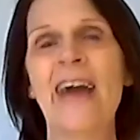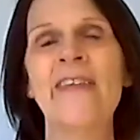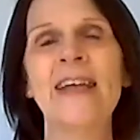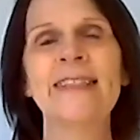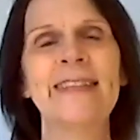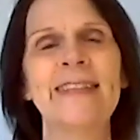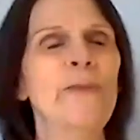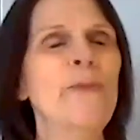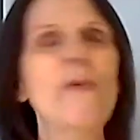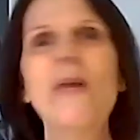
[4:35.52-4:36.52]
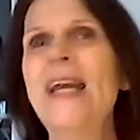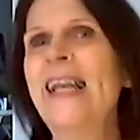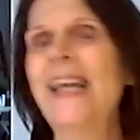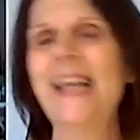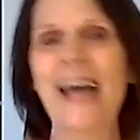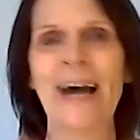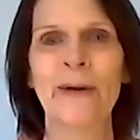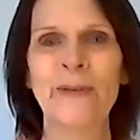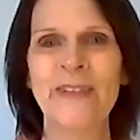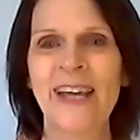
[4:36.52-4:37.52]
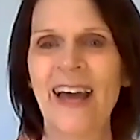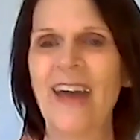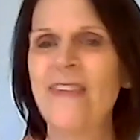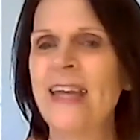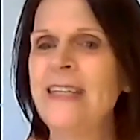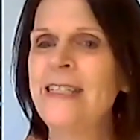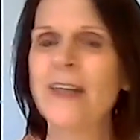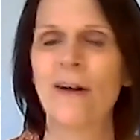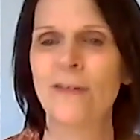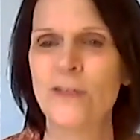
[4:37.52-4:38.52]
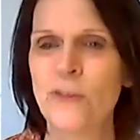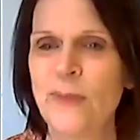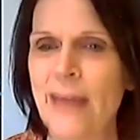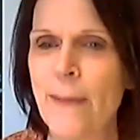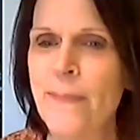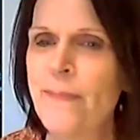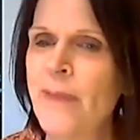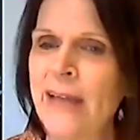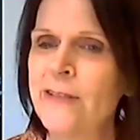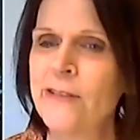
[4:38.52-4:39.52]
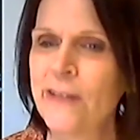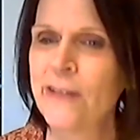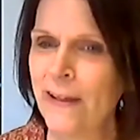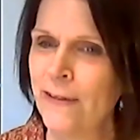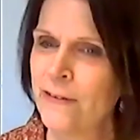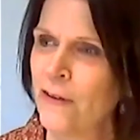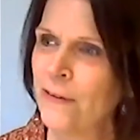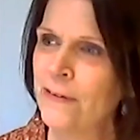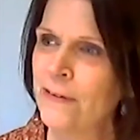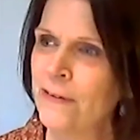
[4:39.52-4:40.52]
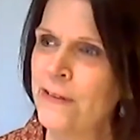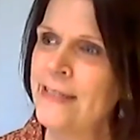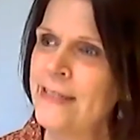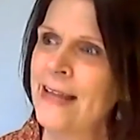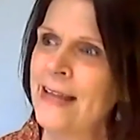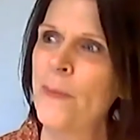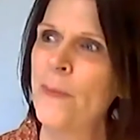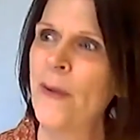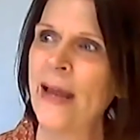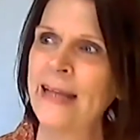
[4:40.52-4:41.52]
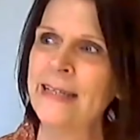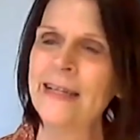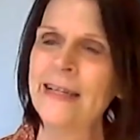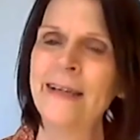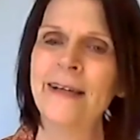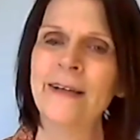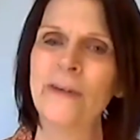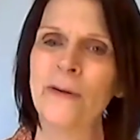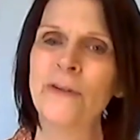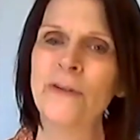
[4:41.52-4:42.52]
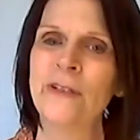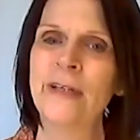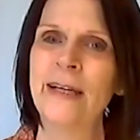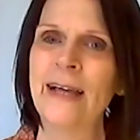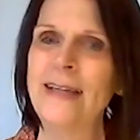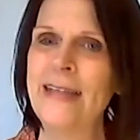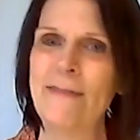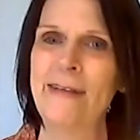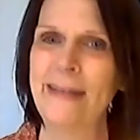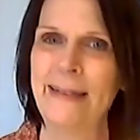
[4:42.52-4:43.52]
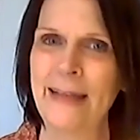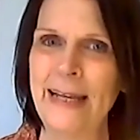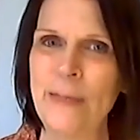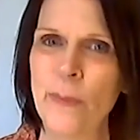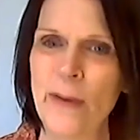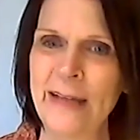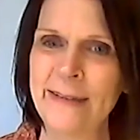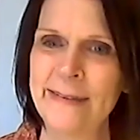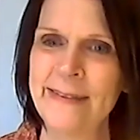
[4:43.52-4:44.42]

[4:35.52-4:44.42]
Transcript: and they sing really loud and they dance with their best clothes on to celebrate God and everything that he brings.